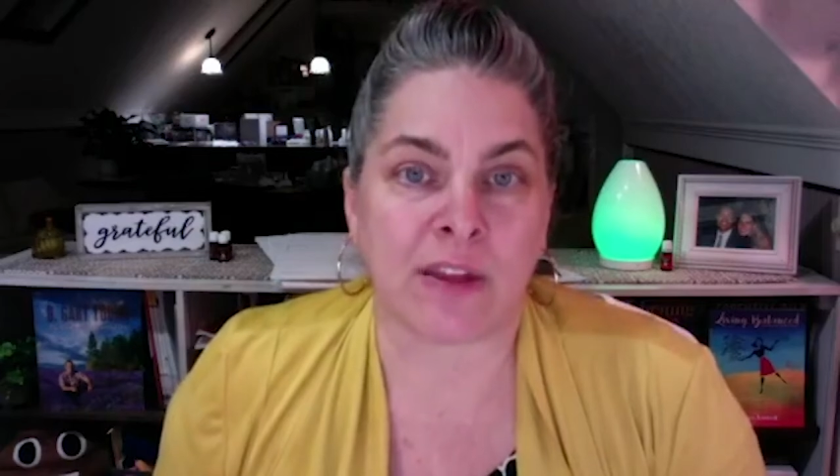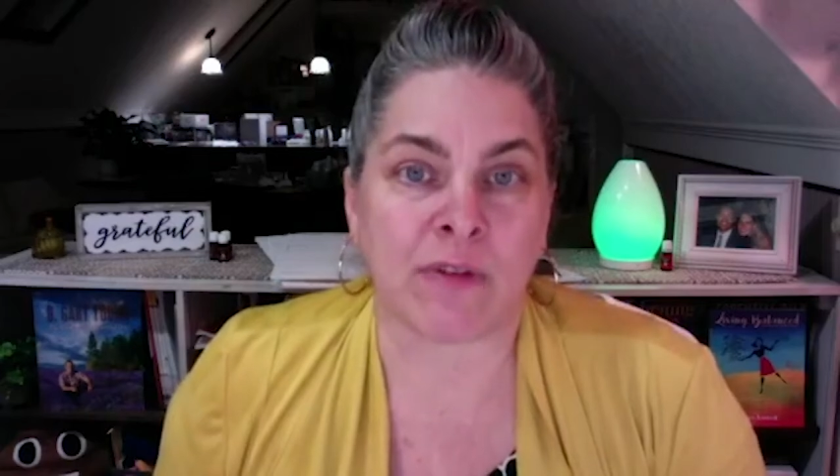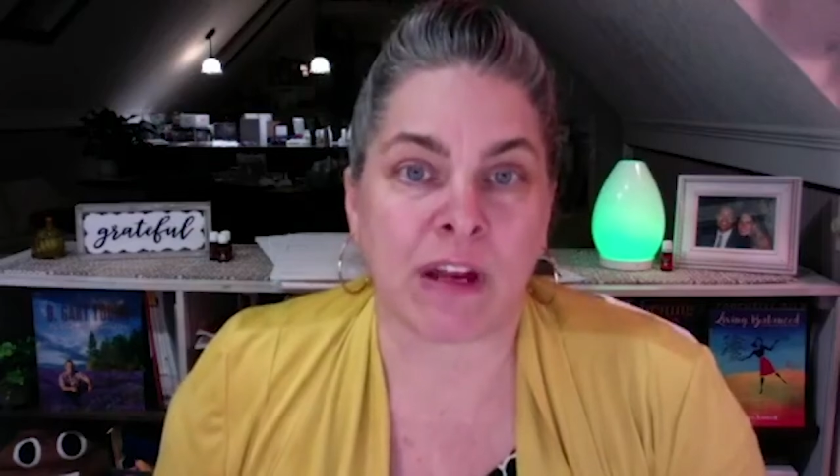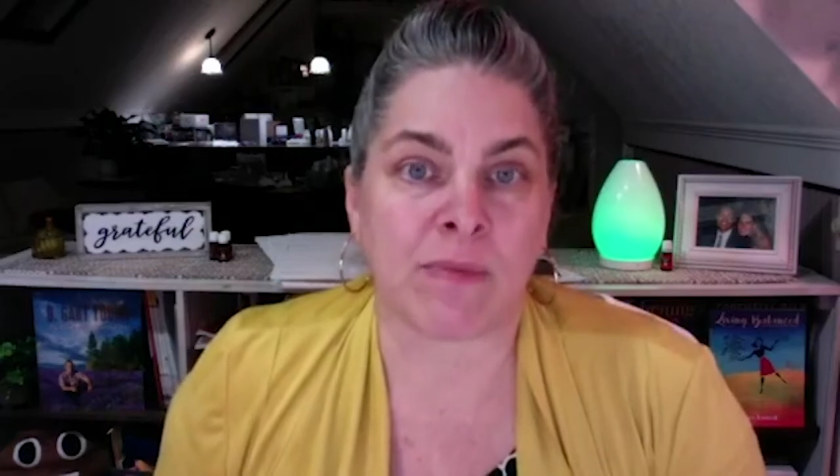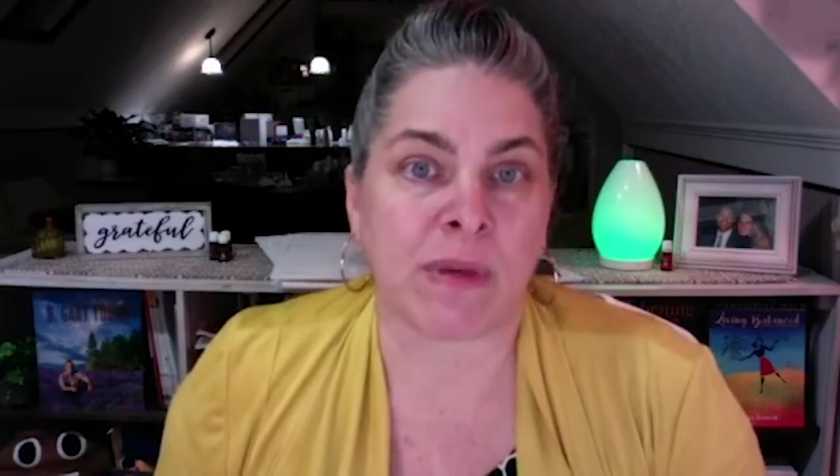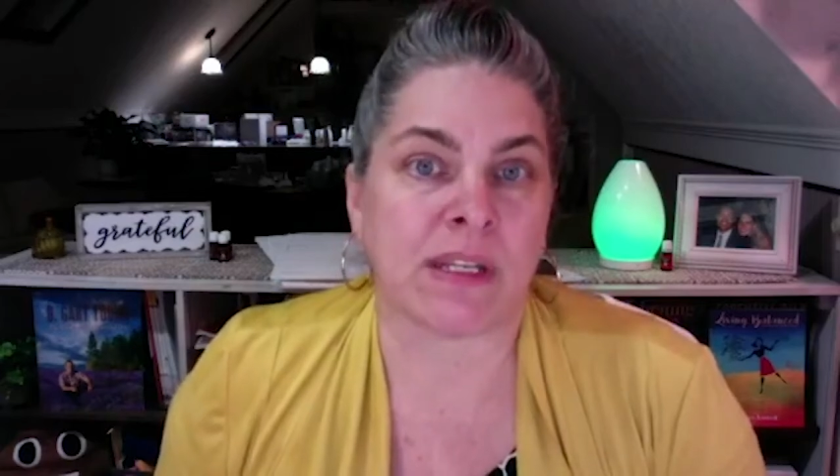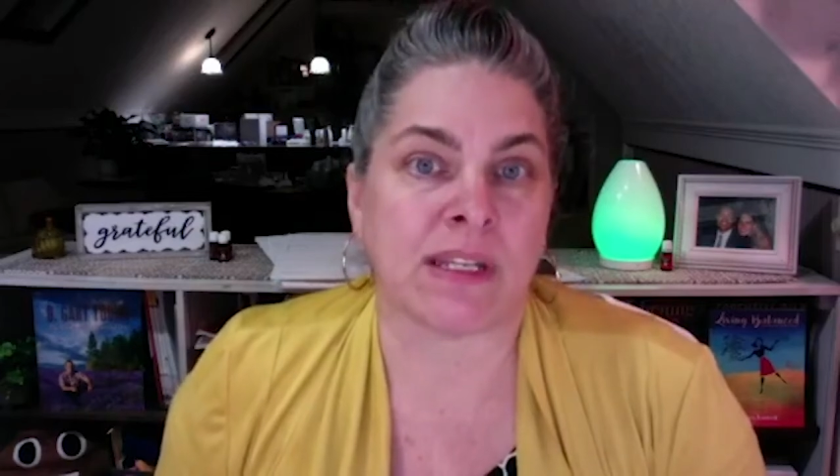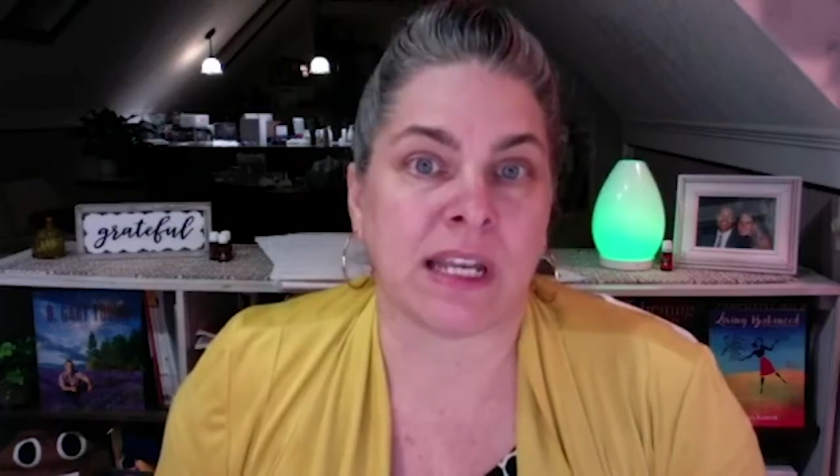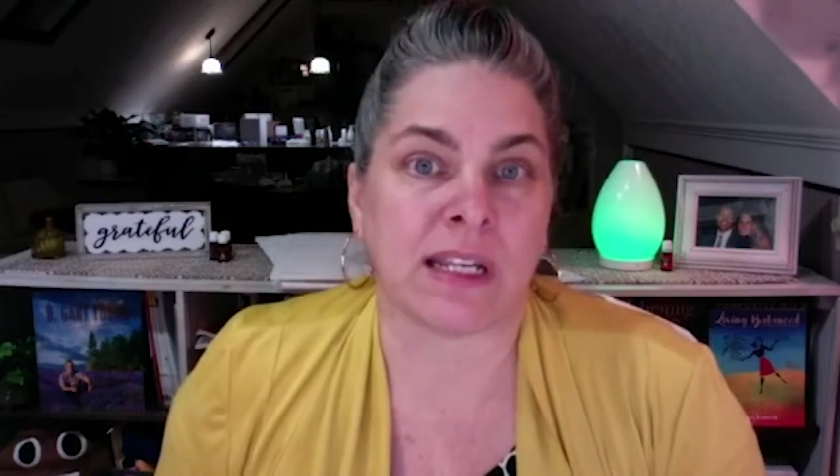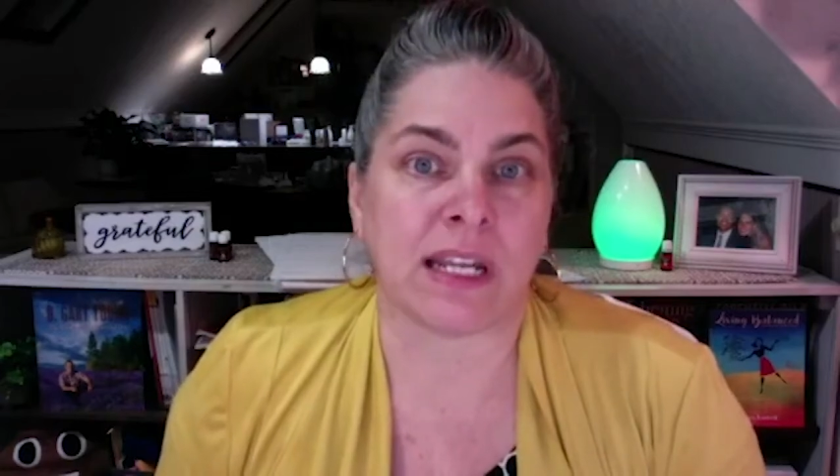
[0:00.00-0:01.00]
the recommended
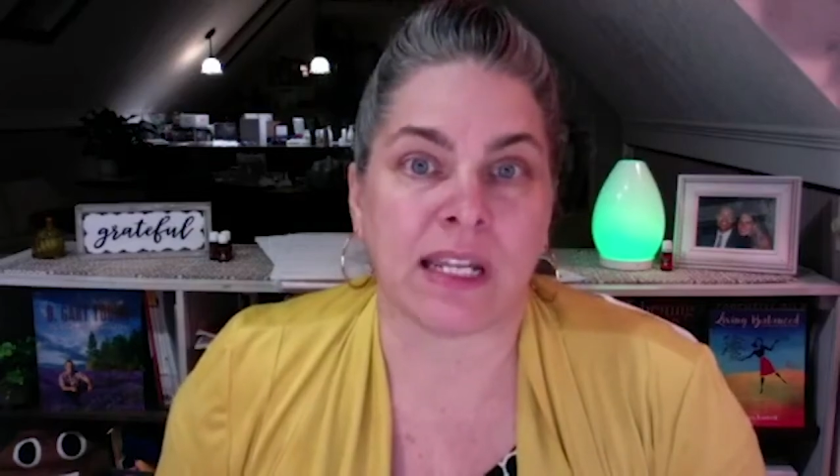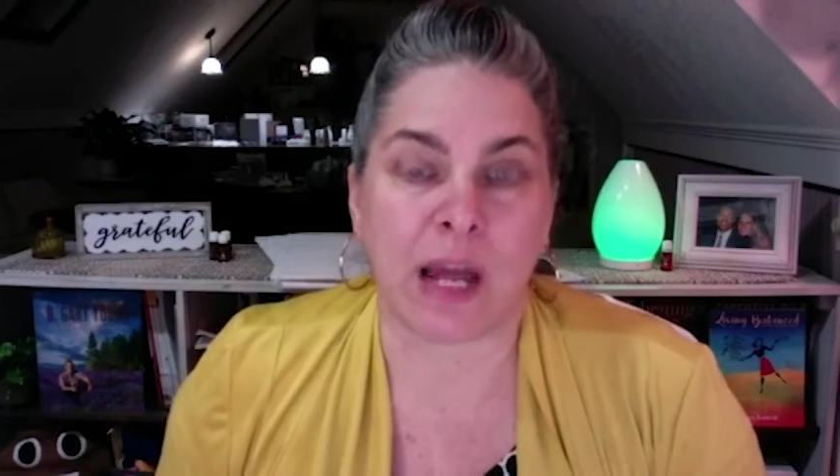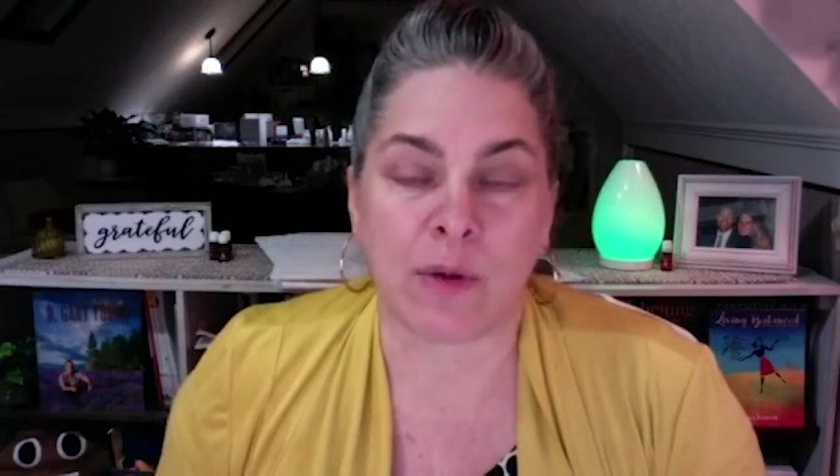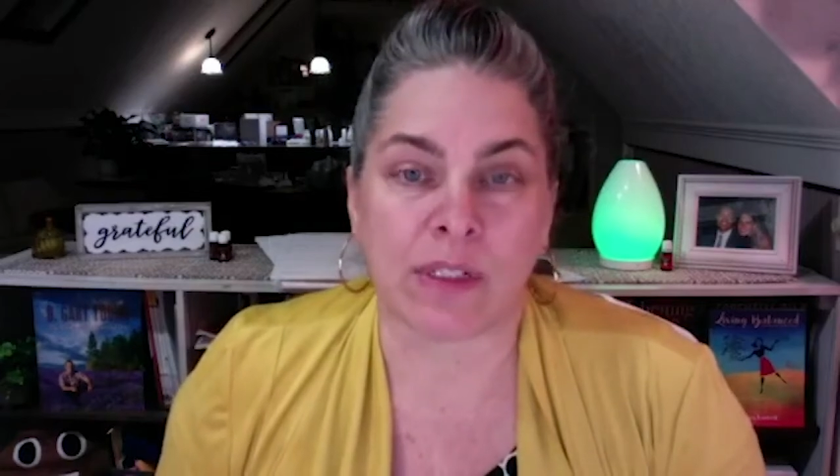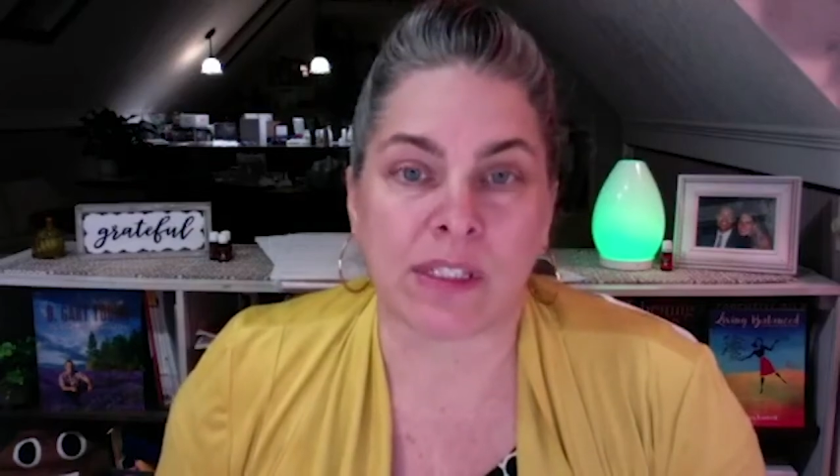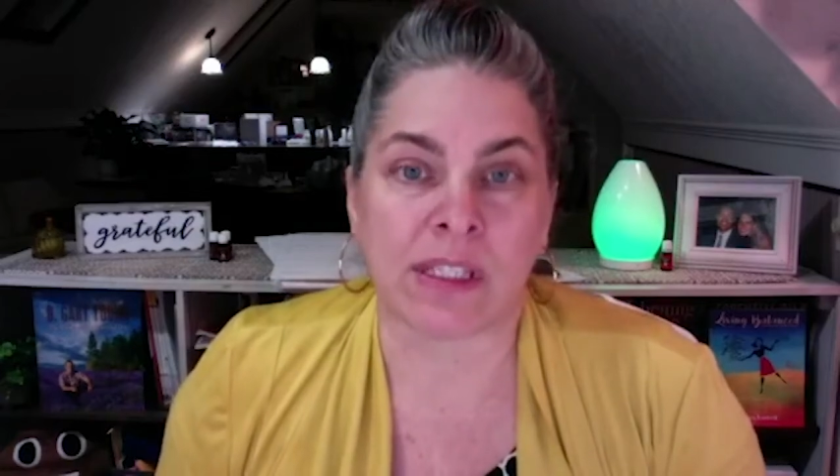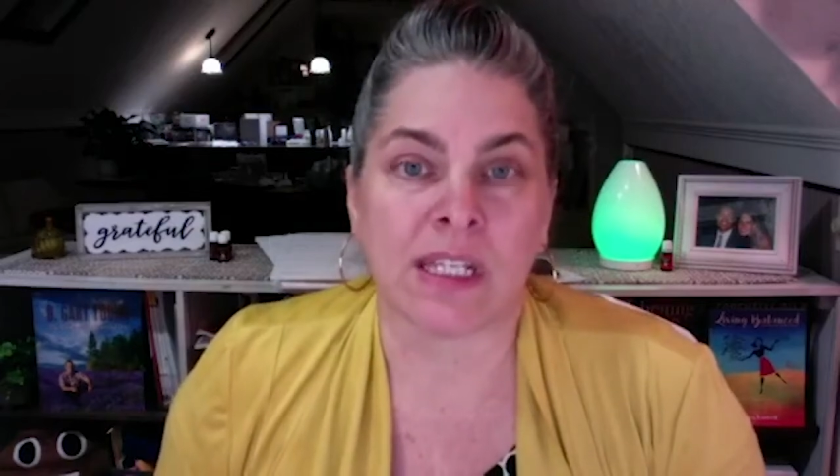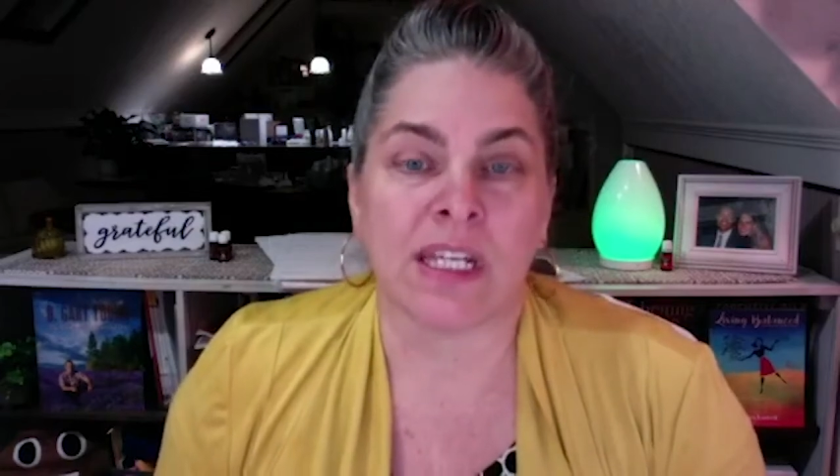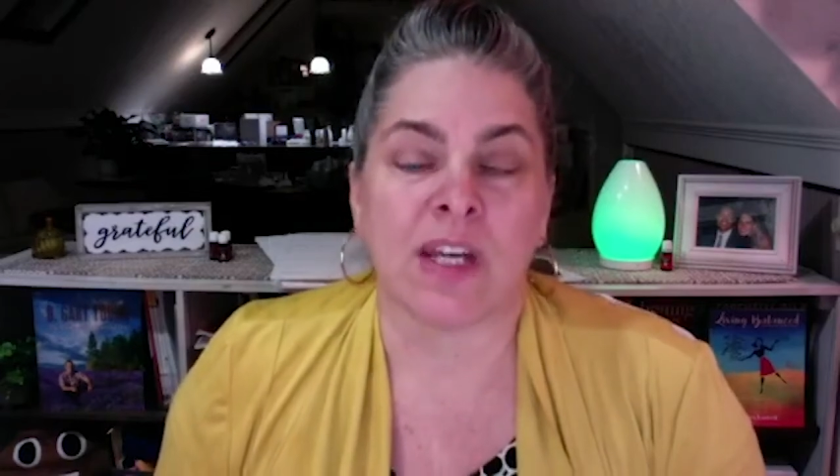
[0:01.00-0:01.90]
daily allowance.